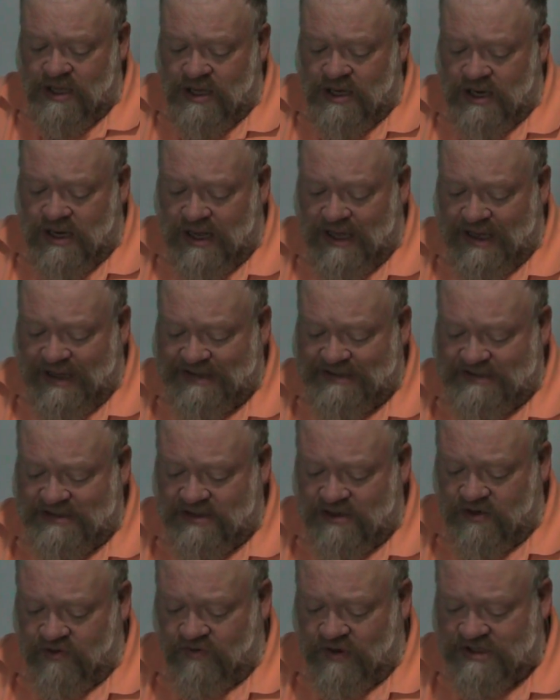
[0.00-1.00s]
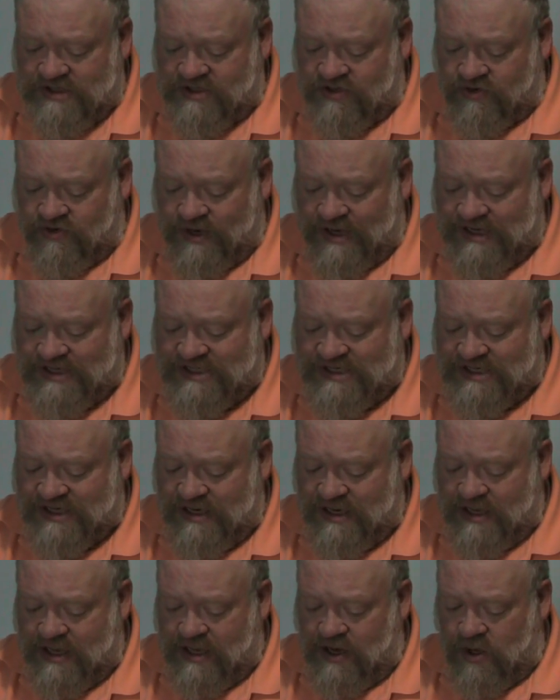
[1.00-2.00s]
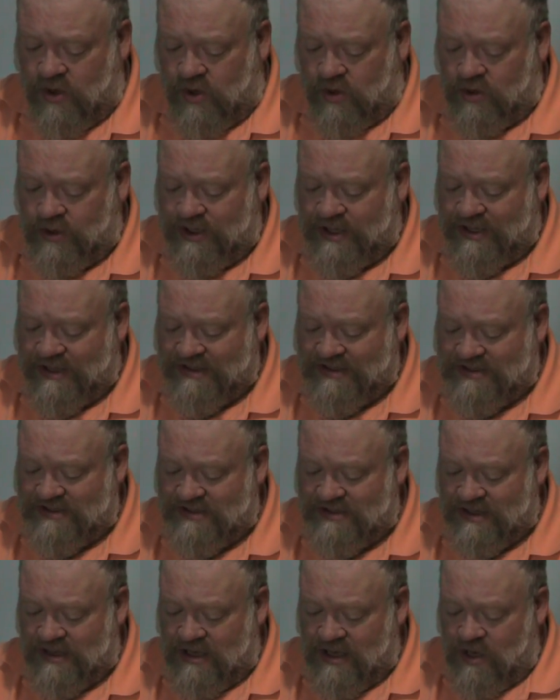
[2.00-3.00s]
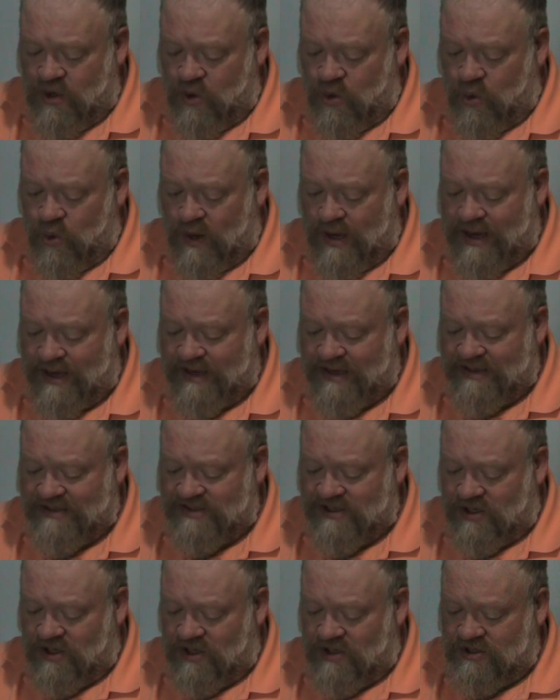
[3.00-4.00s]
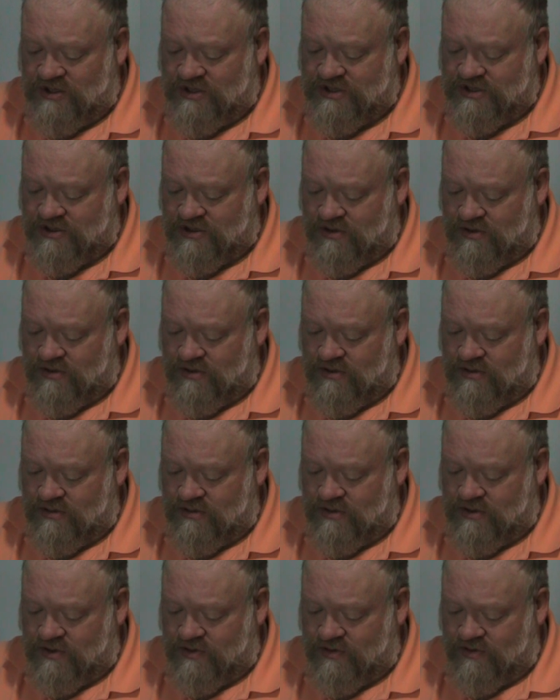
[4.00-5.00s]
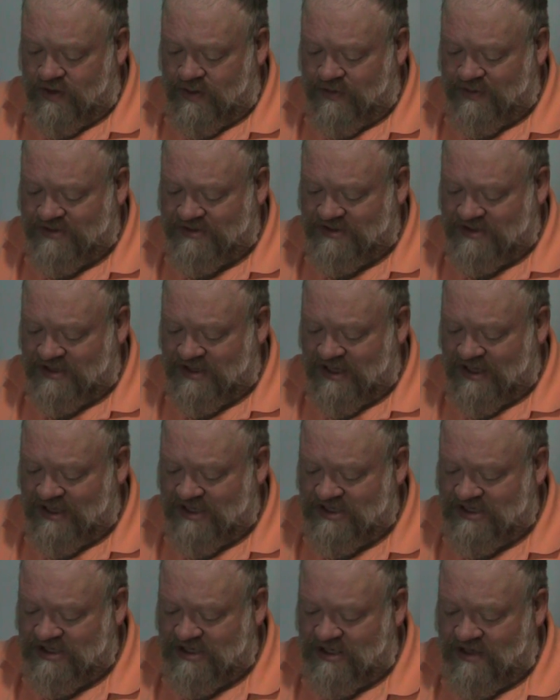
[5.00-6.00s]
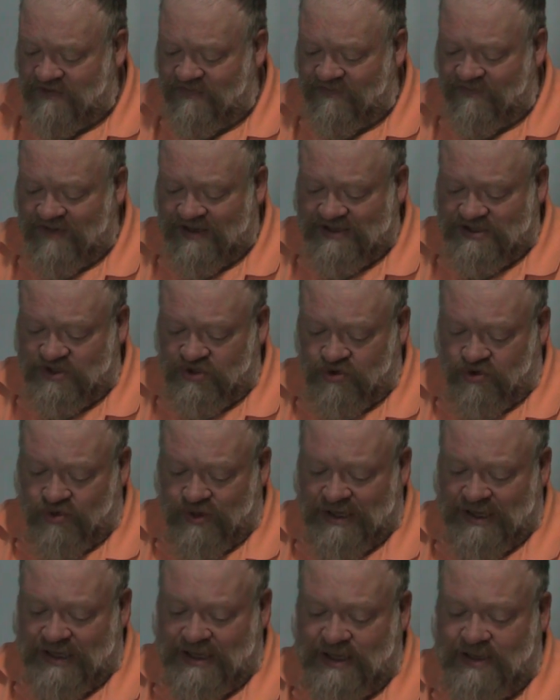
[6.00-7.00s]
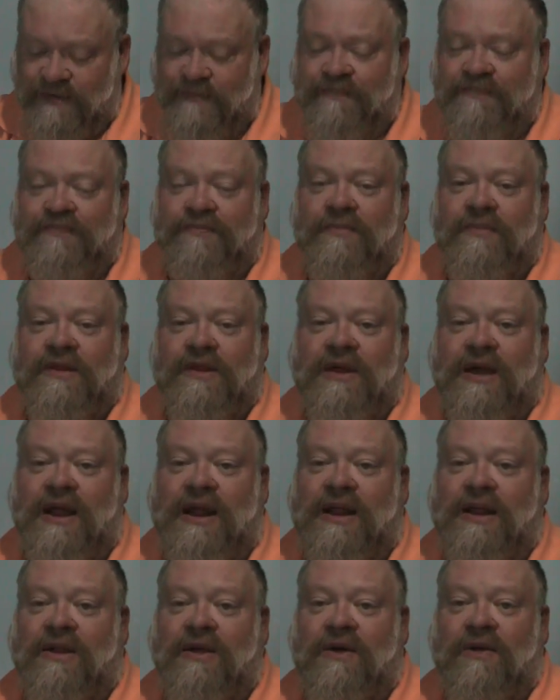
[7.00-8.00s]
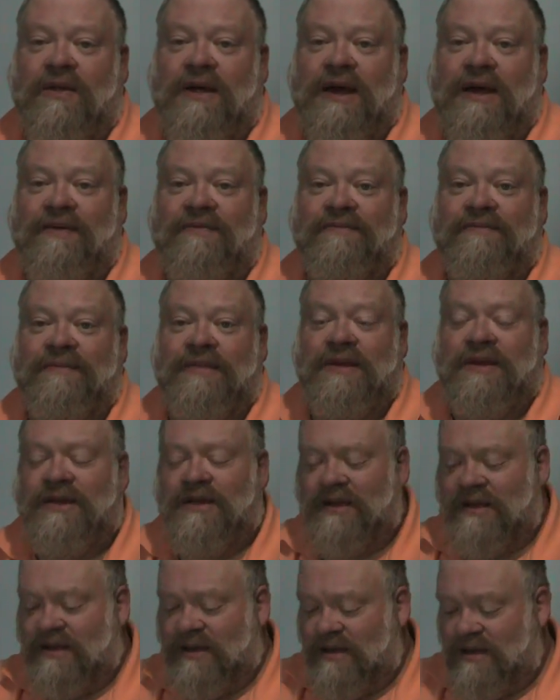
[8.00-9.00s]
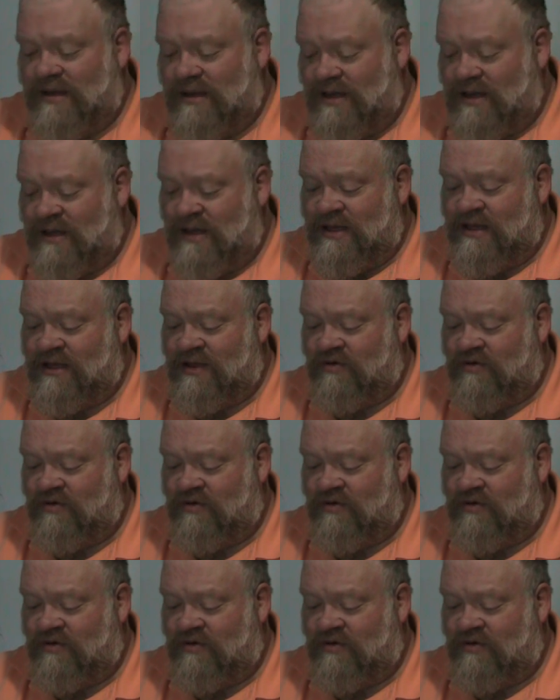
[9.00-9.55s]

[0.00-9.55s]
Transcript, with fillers: light, restoration, and holiness. White is also the representation of victory. I didn't know that.